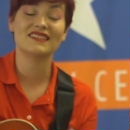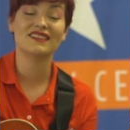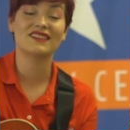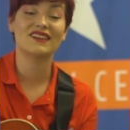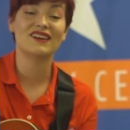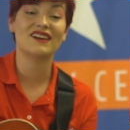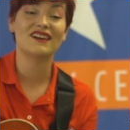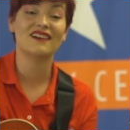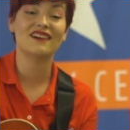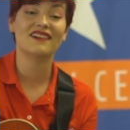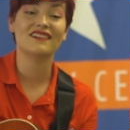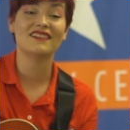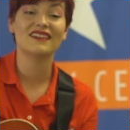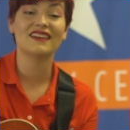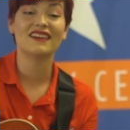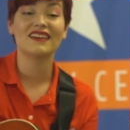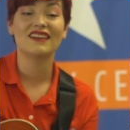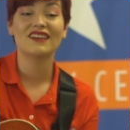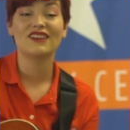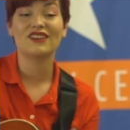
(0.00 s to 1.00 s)
along,
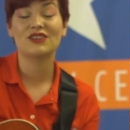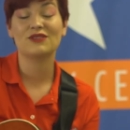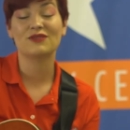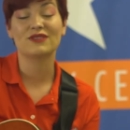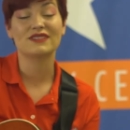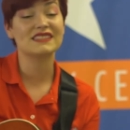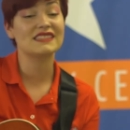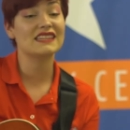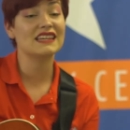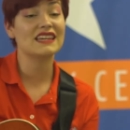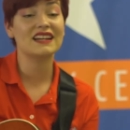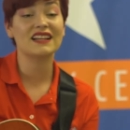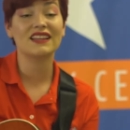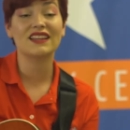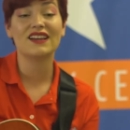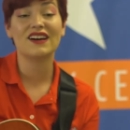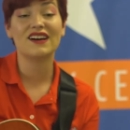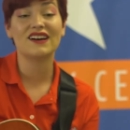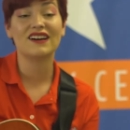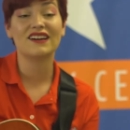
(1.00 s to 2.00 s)
you were singing
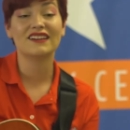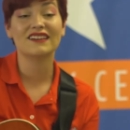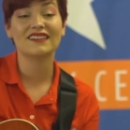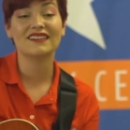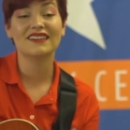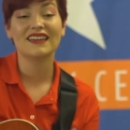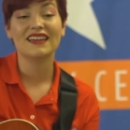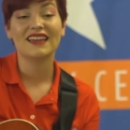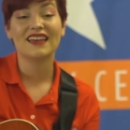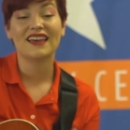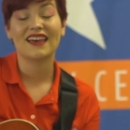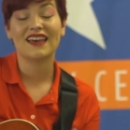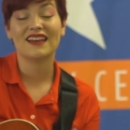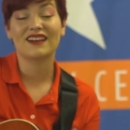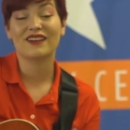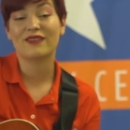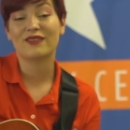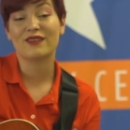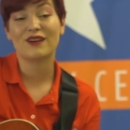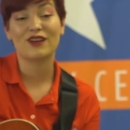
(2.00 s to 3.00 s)
along,
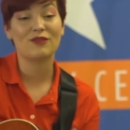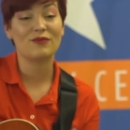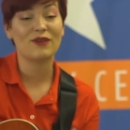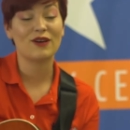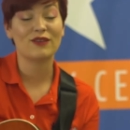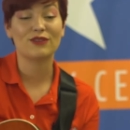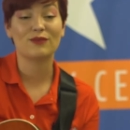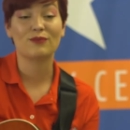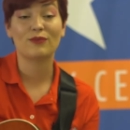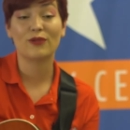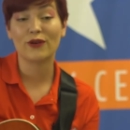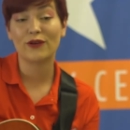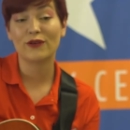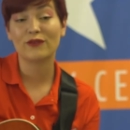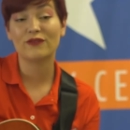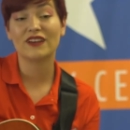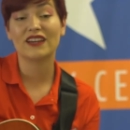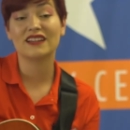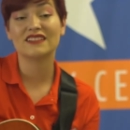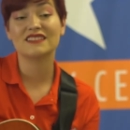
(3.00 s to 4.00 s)
and you thought about the
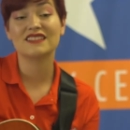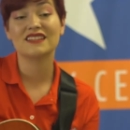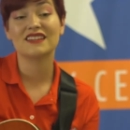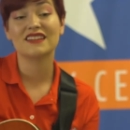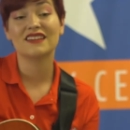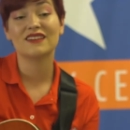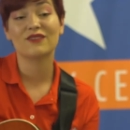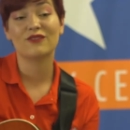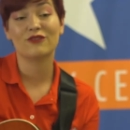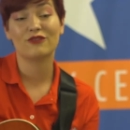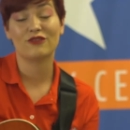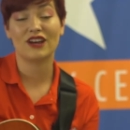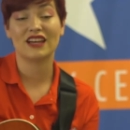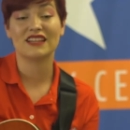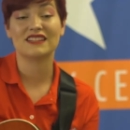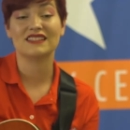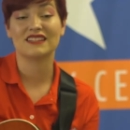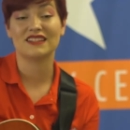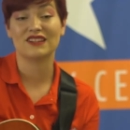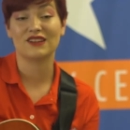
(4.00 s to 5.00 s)
perfect
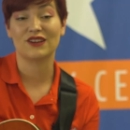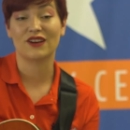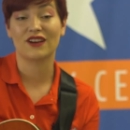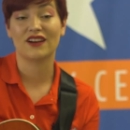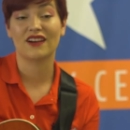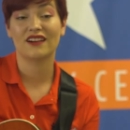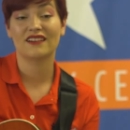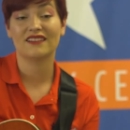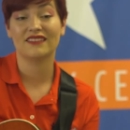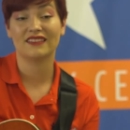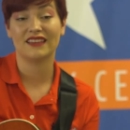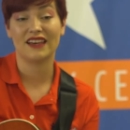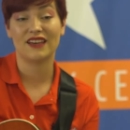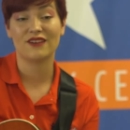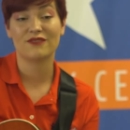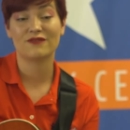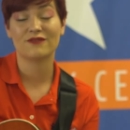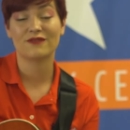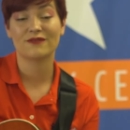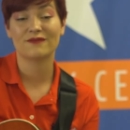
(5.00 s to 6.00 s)
friend in your
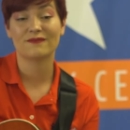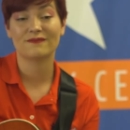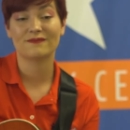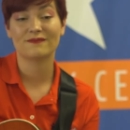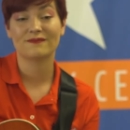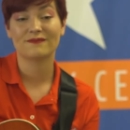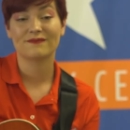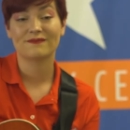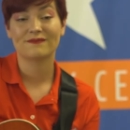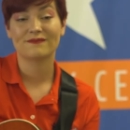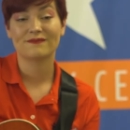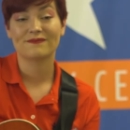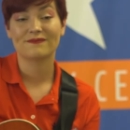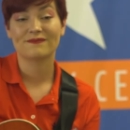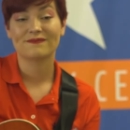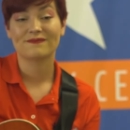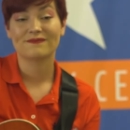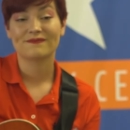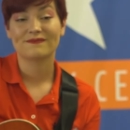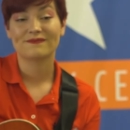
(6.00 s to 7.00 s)
life.
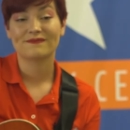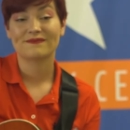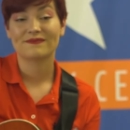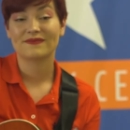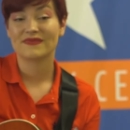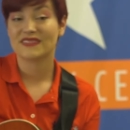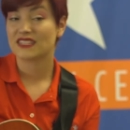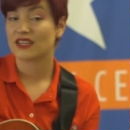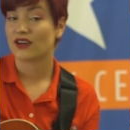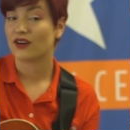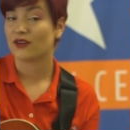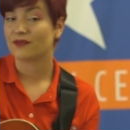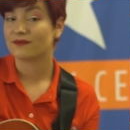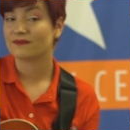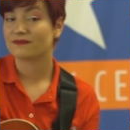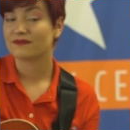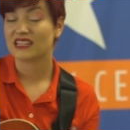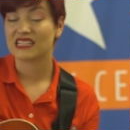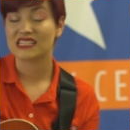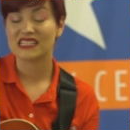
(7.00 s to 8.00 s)
So,
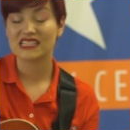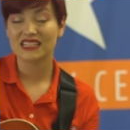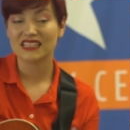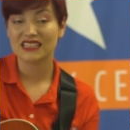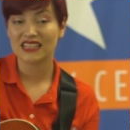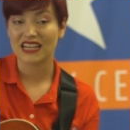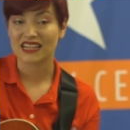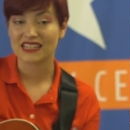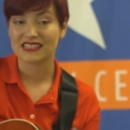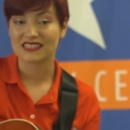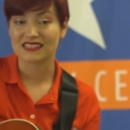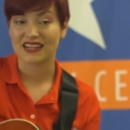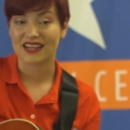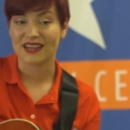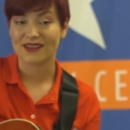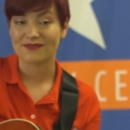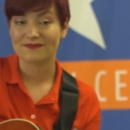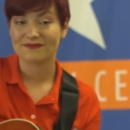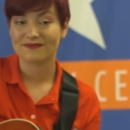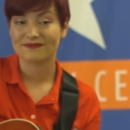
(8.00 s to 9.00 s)
until next
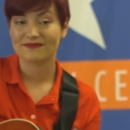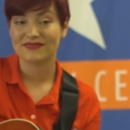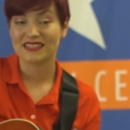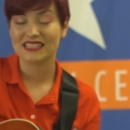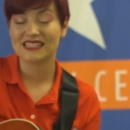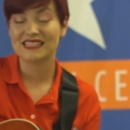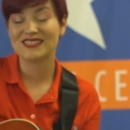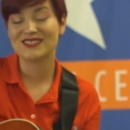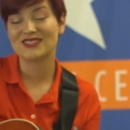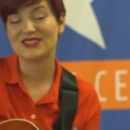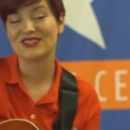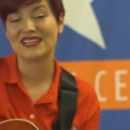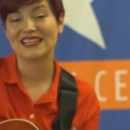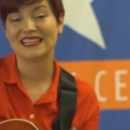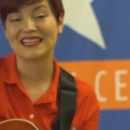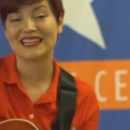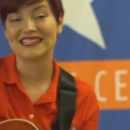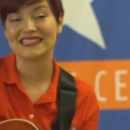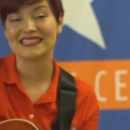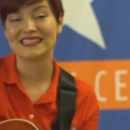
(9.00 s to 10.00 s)
time, this is Judy
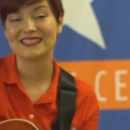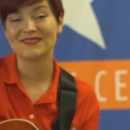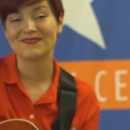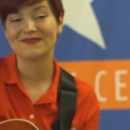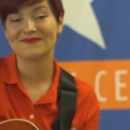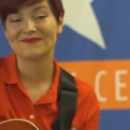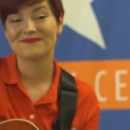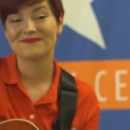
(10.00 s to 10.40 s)
Langdon,